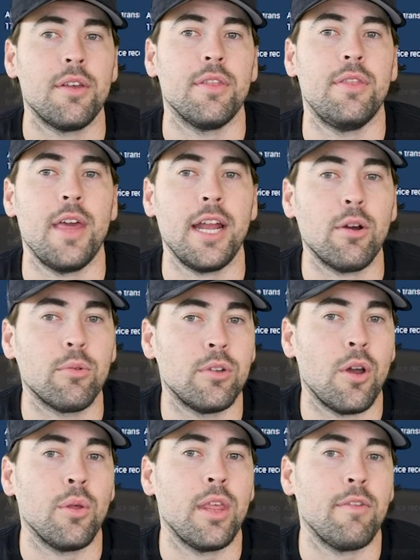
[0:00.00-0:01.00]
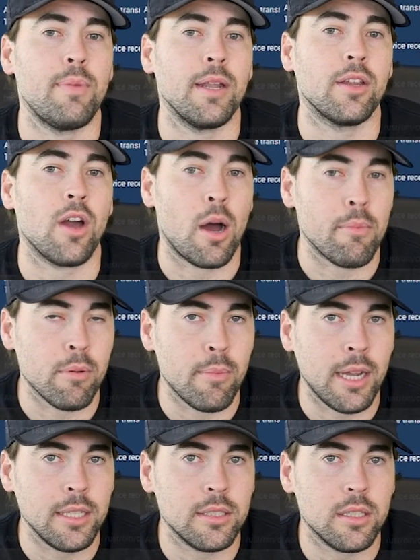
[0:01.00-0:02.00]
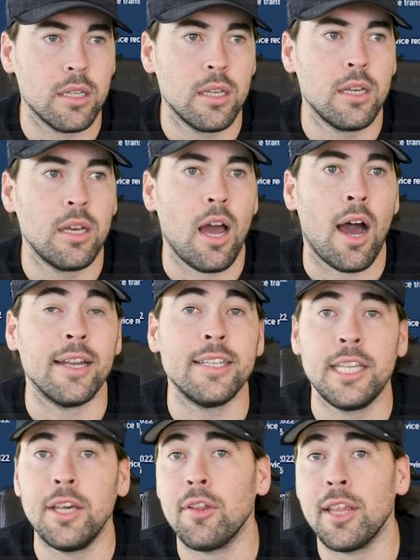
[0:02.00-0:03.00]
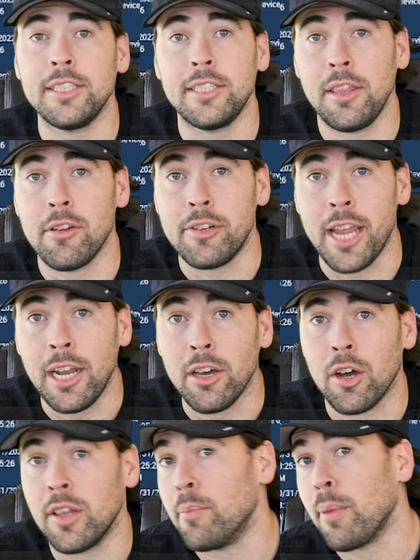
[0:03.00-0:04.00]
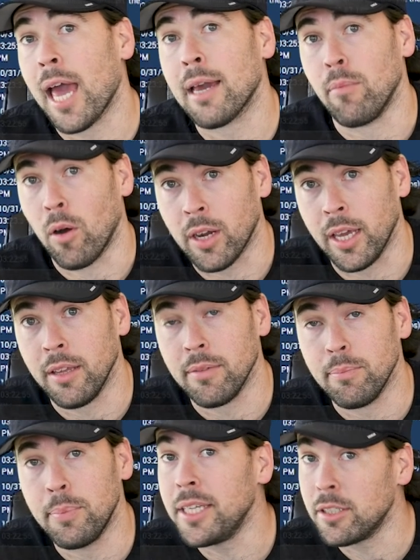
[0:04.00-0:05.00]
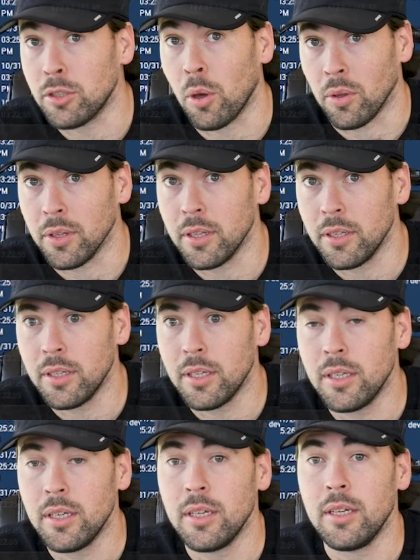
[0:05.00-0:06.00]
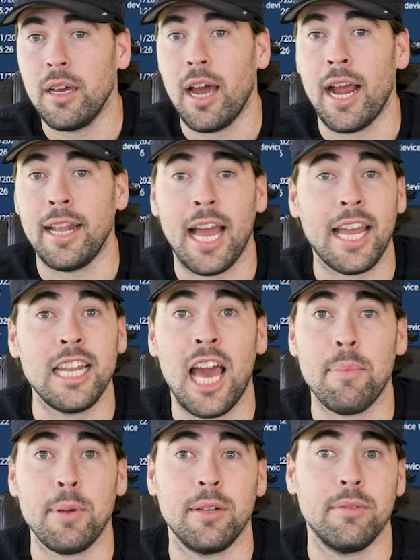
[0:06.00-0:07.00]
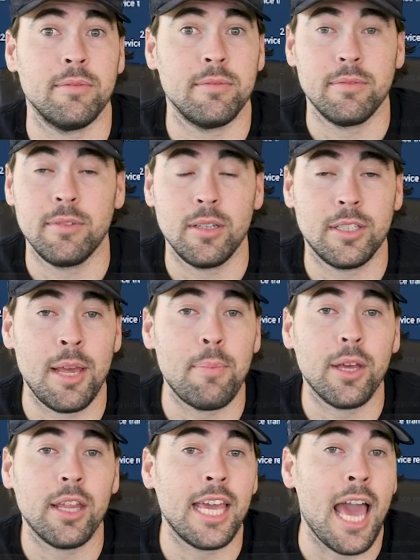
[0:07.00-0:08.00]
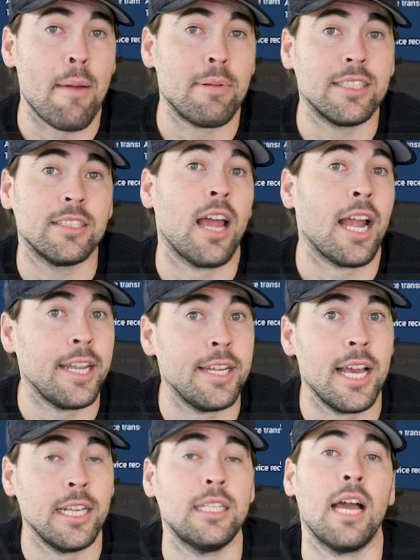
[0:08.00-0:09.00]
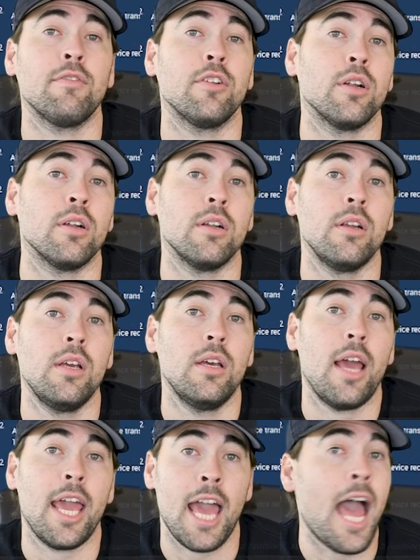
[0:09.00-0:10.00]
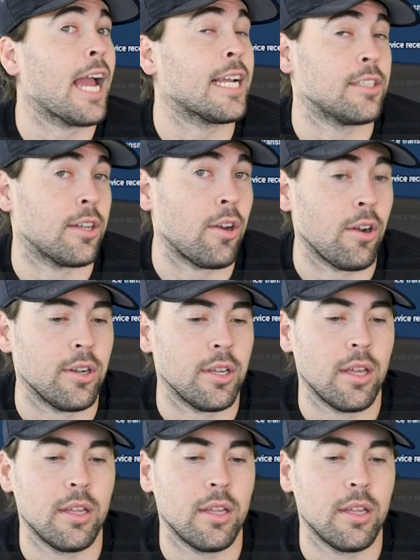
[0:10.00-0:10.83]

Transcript: they don't know they've been compromised until they see their data on the black market being sold. And that can happen, typically happens 90 days after a hack has occurred.